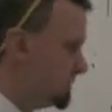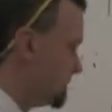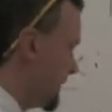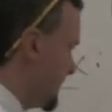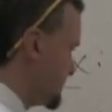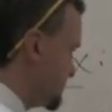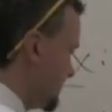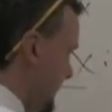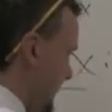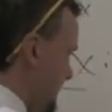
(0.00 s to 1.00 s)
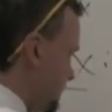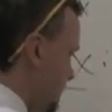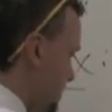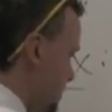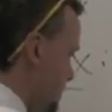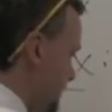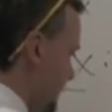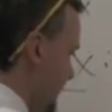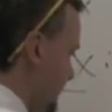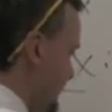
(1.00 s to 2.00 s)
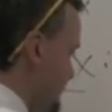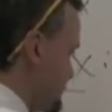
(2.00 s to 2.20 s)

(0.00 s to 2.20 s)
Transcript: Okay, so we have 1 over ln